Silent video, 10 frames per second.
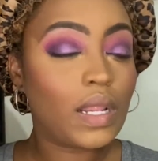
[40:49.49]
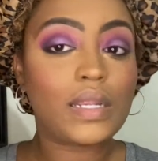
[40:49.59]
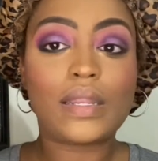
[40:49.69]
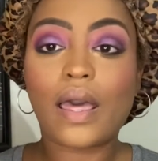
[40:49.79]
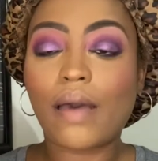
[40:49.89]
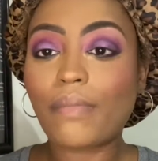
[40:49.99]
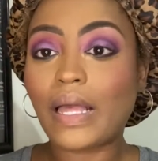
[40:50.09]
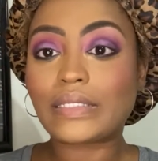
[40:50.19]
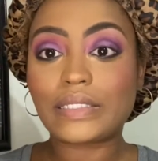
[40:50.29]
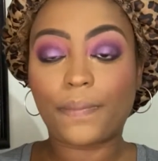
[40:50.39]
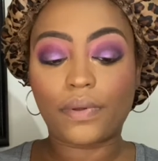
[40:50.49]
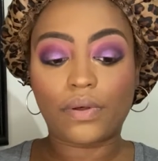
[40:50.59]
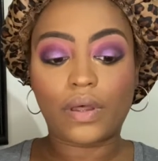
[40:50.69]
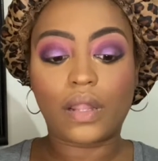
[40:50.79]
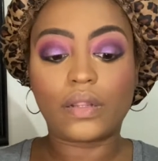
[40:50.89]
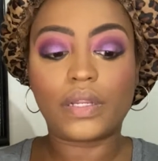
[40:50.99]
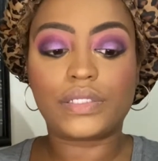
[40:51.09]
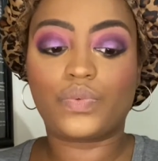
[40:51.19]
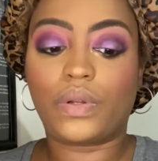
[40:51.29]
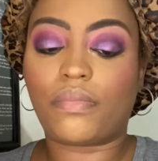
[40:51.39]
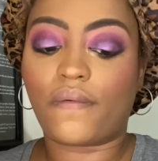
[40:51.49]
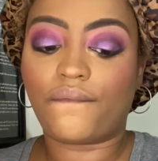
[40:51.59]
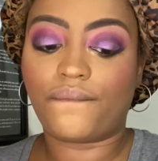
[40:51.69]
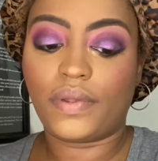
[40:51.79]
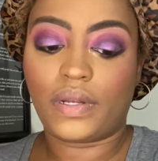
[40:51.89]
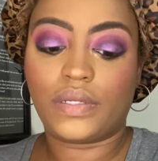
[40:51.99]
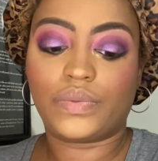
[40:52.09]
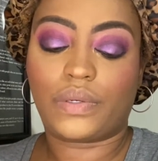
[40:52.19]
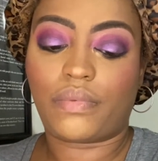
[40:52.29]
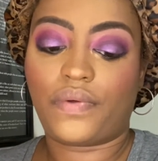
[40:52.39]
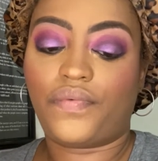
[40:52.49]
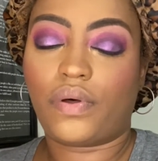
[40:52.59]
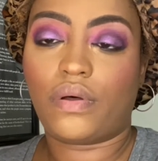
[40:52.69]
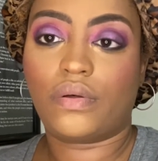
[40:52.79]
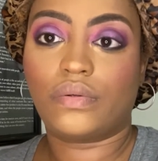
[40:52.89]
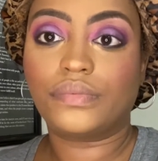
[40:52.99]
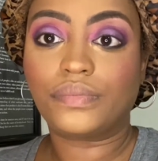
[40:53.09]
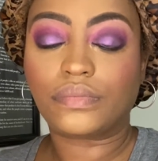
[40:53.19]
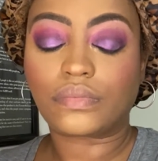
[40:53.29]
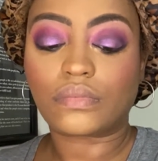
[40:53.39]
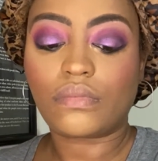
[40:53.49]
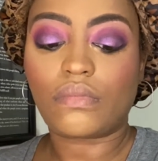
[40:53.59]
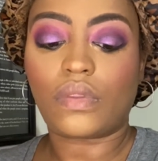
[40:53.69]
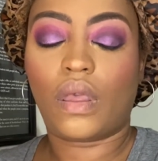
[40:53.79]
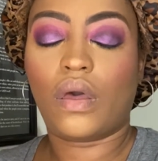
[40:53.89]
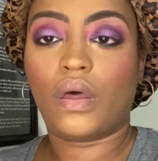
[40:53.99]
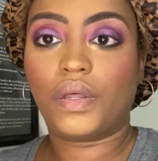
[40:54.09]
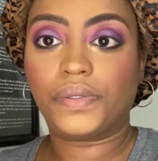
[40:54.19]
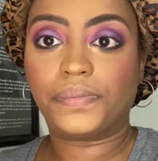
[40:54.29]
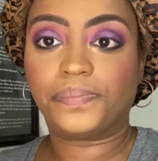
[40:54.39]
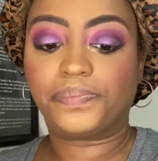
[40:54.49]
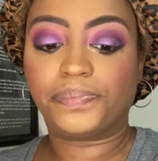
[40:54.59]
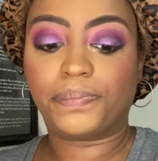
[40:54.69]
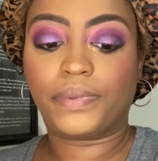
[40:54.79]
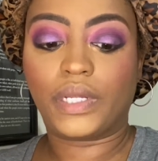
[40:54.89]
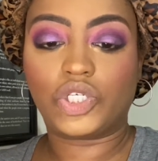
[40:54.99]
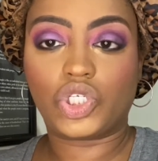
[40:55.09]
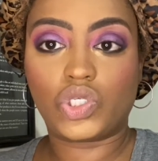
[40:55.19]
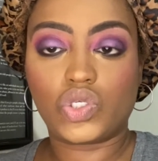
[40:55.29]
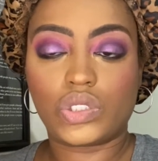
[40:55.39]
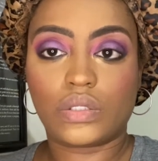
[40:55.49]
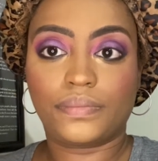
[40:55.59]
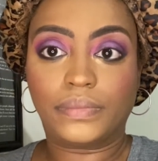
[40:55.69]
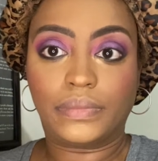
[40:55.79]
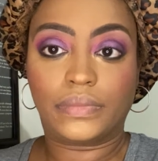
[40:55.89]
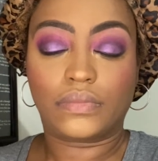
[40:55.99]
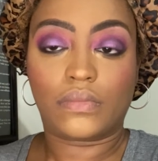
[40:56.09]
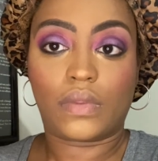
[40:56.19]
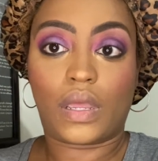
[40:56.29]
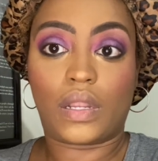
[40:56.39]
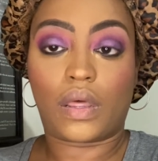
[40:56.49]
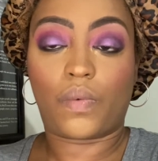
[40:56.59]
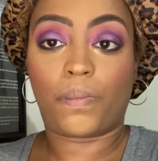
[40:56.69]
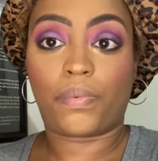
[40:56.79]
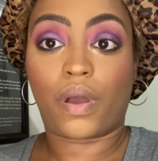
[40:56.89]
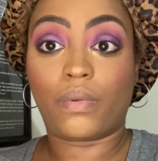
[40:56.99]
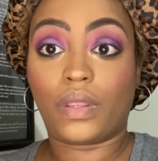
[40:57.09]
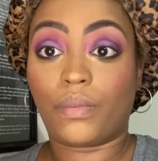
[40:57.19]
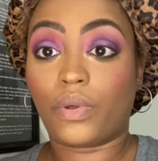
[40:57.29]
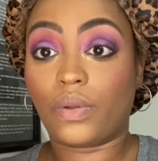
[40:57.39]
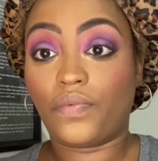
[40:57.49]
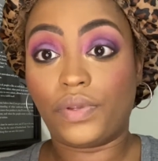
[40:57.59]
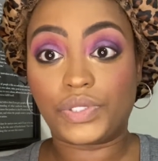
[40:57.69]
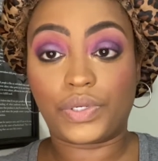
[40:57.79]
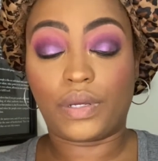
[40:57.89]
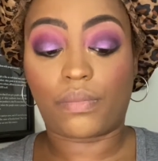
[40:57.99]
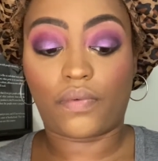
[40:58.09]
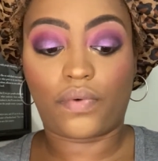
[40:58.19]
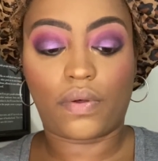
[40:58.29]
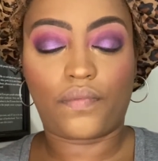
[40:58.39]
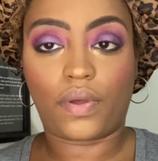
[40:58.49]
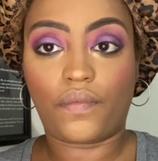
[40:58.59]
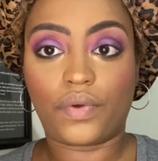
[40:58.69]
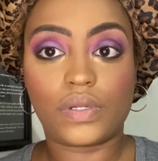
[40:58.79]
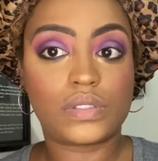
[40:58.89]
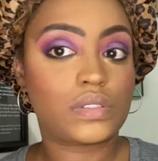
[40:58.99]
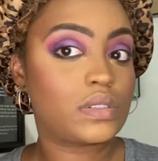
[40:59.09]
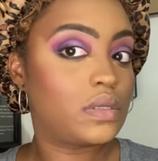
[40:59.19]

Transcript: not my typical color. It's one of my... It is one of my fall um, blushes. And I probably am going to feature it in my fall favorites.